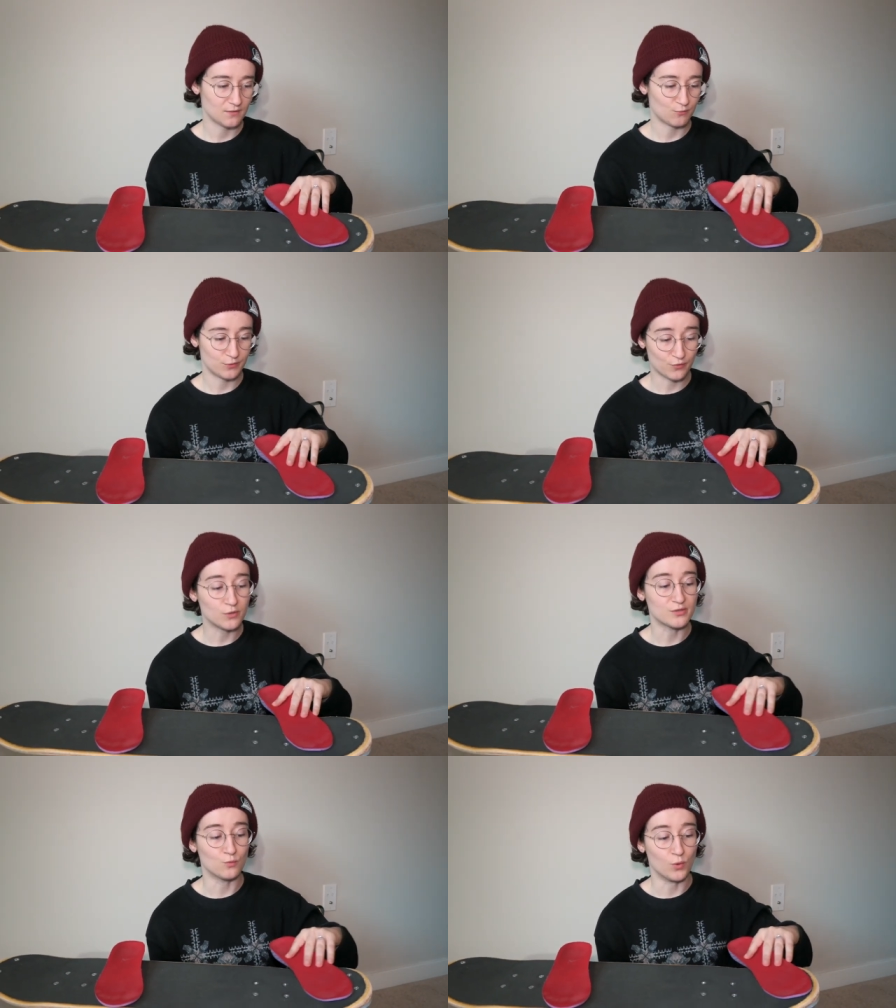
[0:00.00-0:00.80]
where of
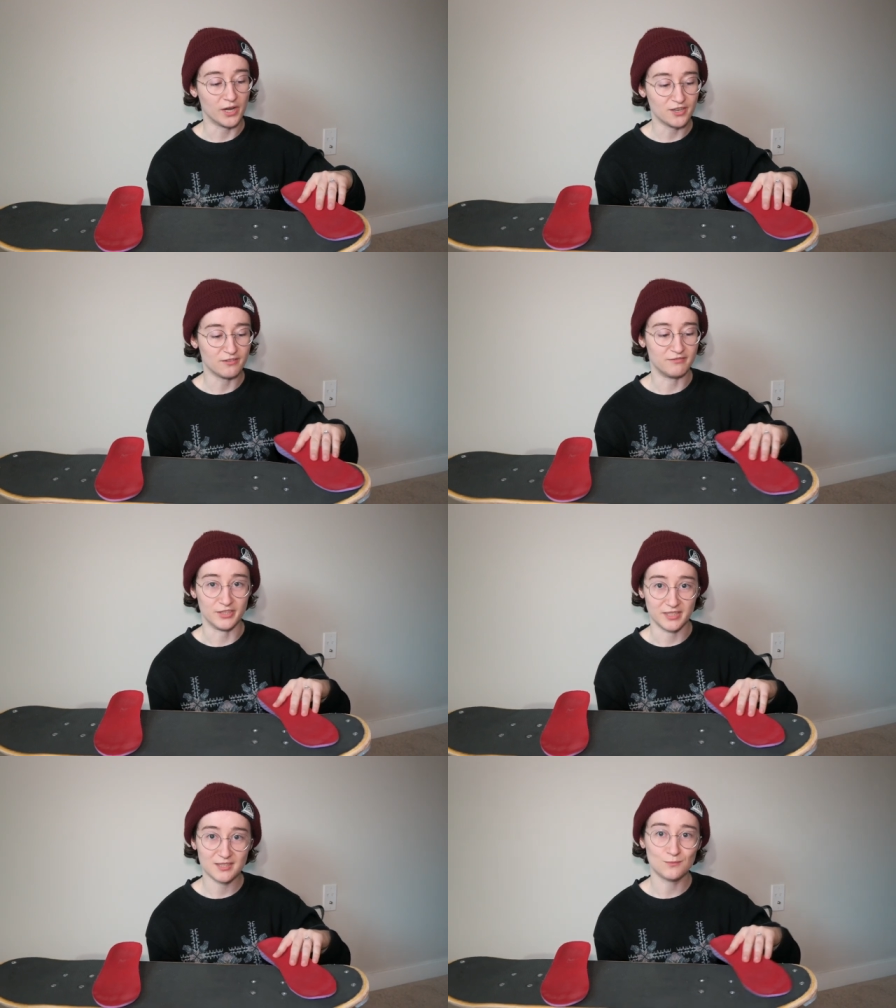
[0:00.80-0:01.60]
course where your
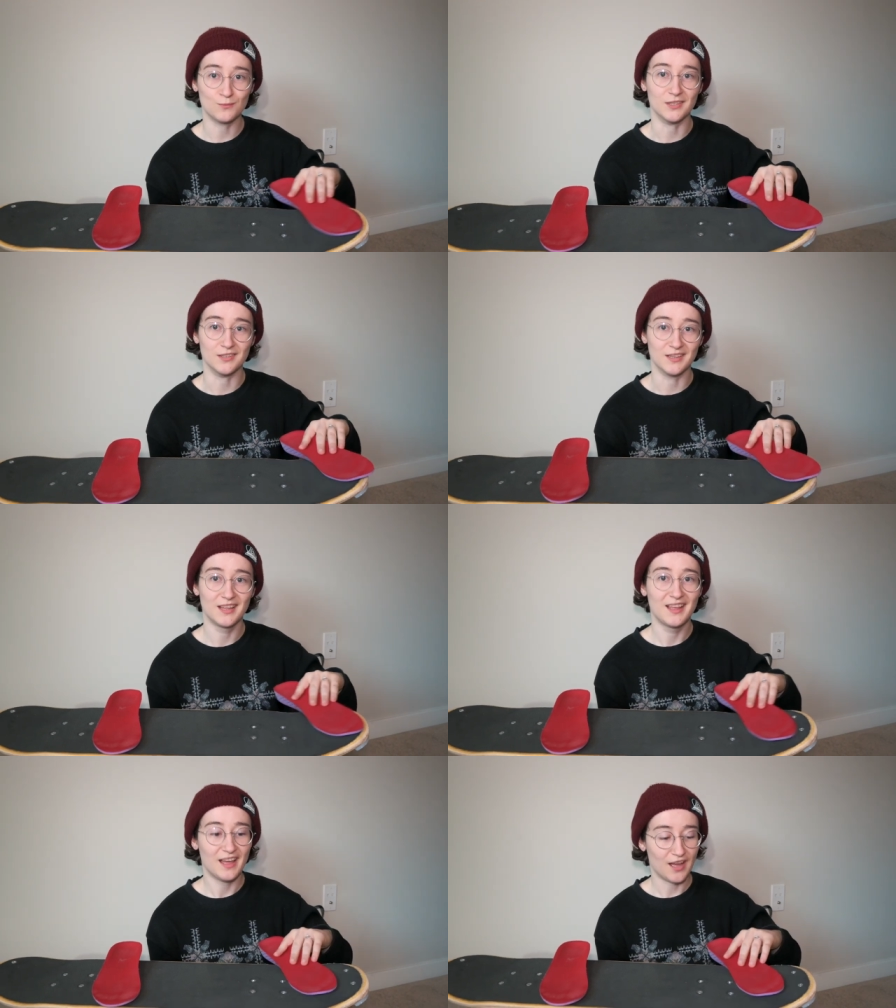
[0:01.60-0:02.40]
foot is will
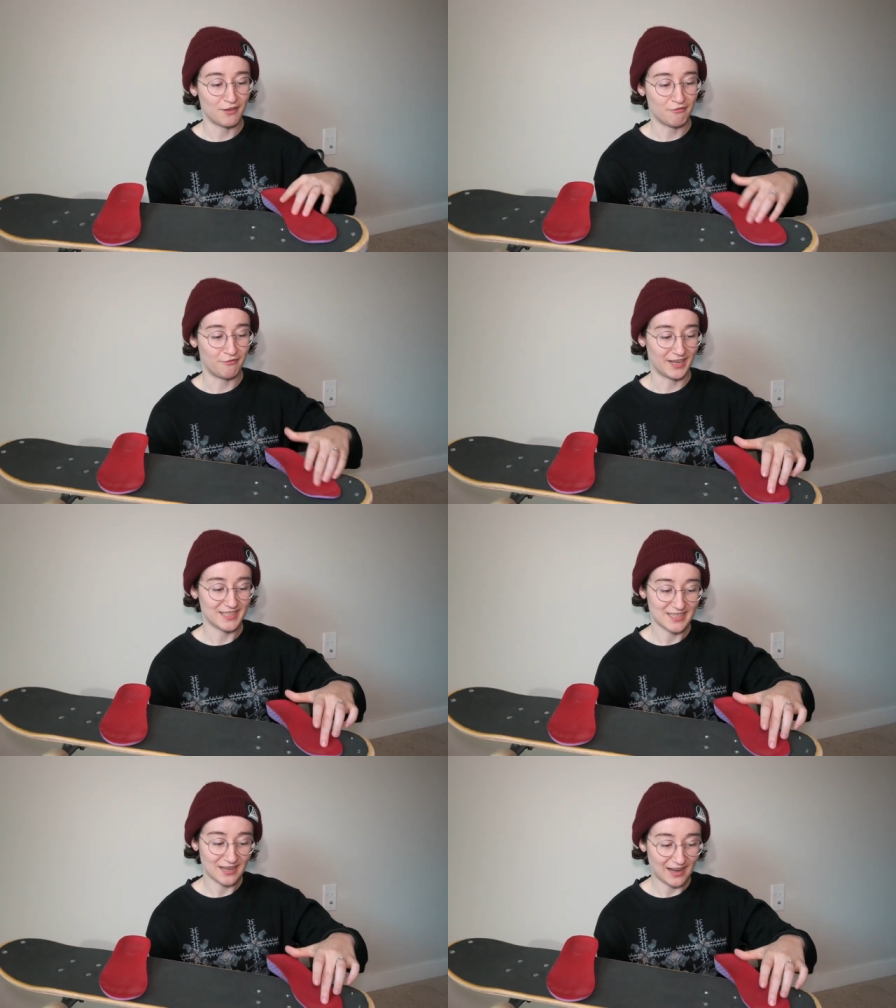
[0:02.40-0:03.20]

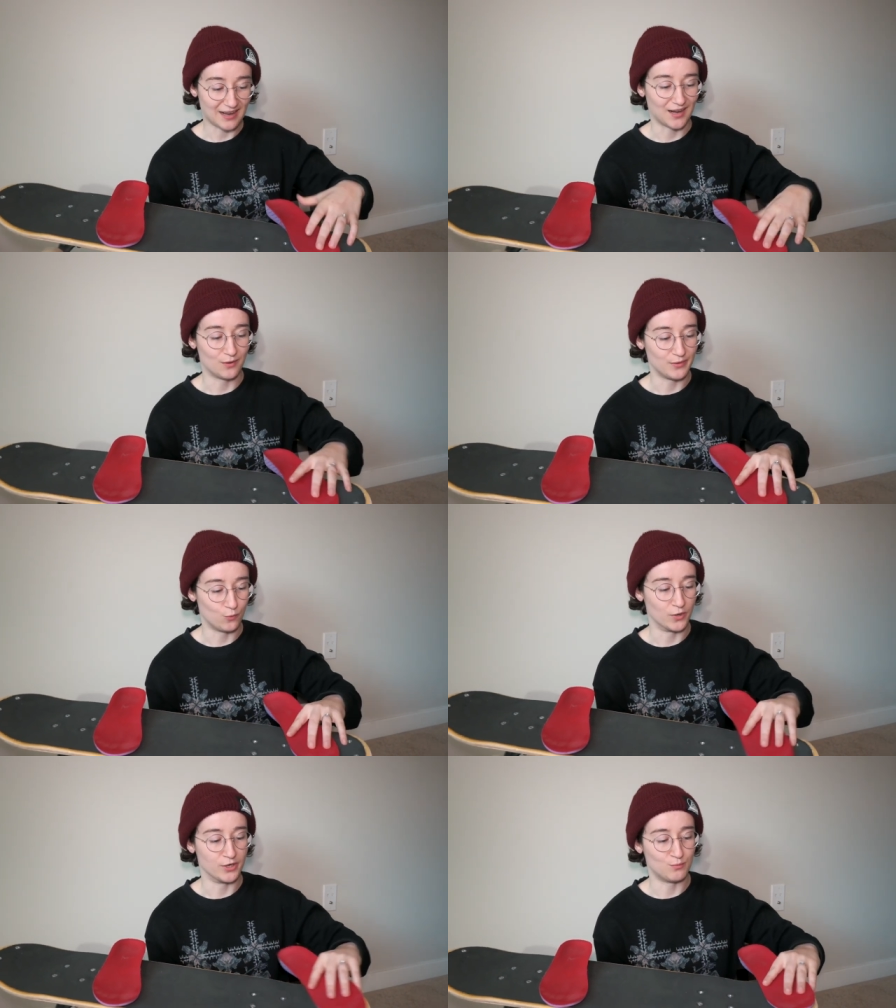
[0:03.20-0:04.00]
affect how
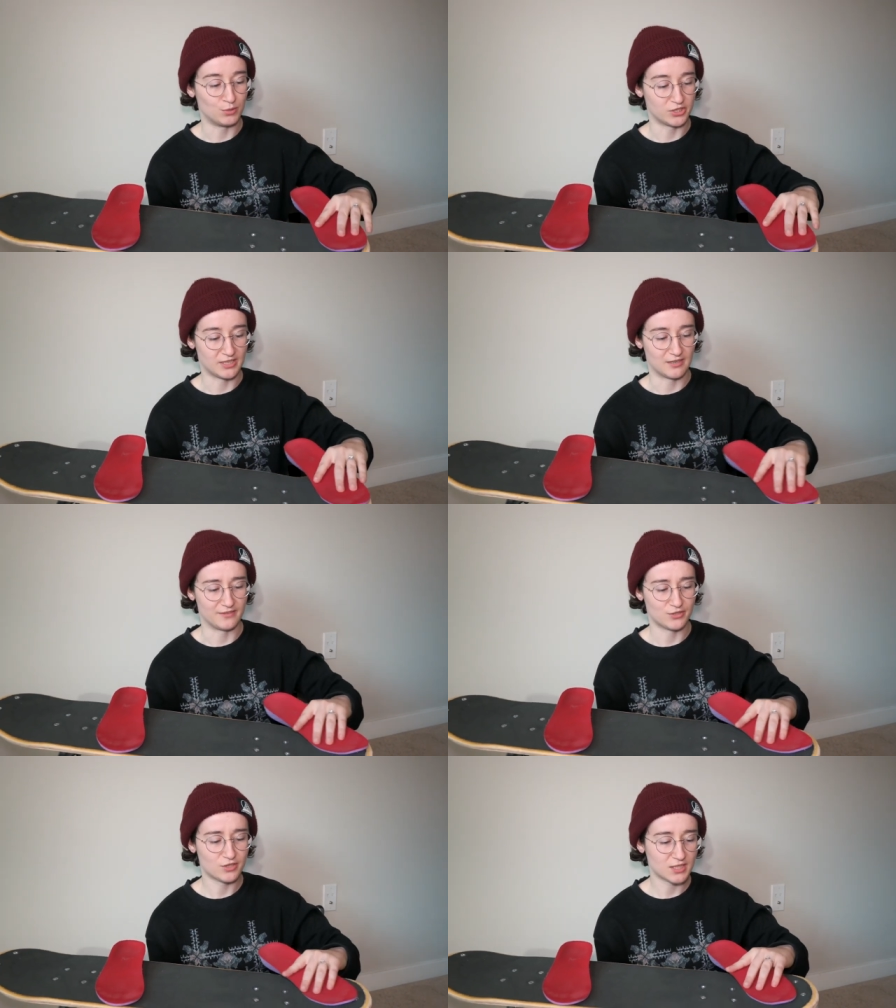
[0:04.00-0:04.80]
and where you push down on
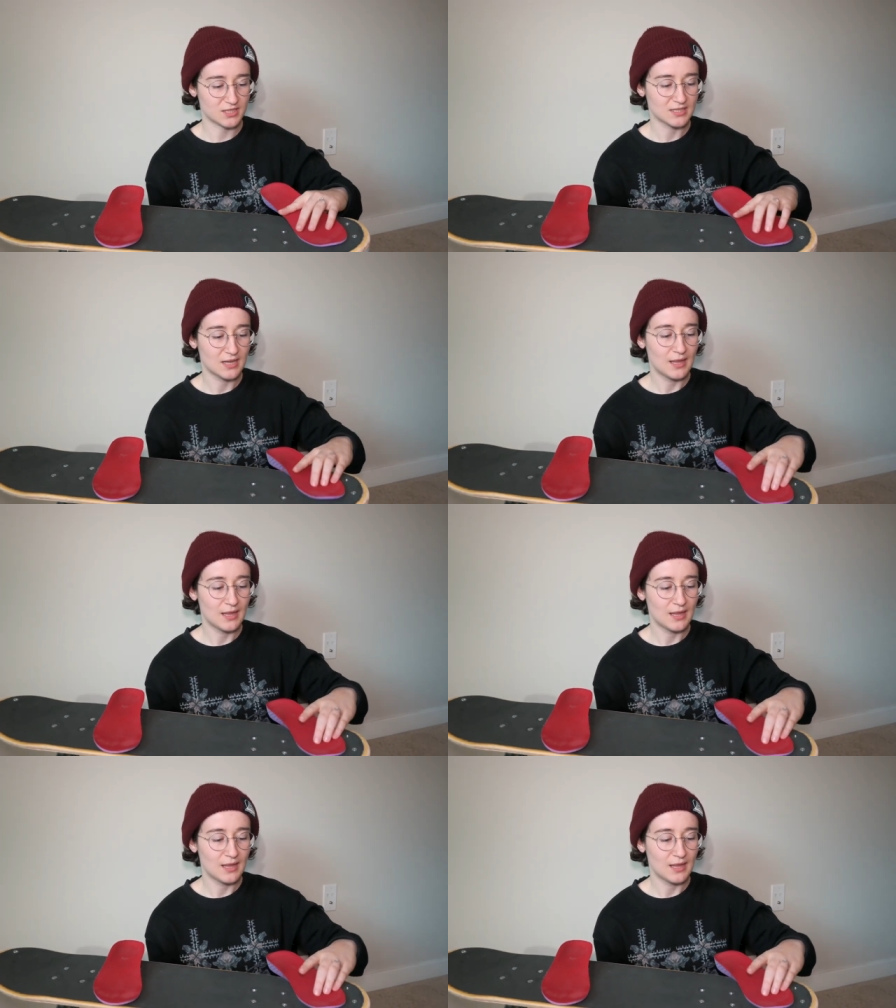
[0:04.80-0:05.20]
the trucks,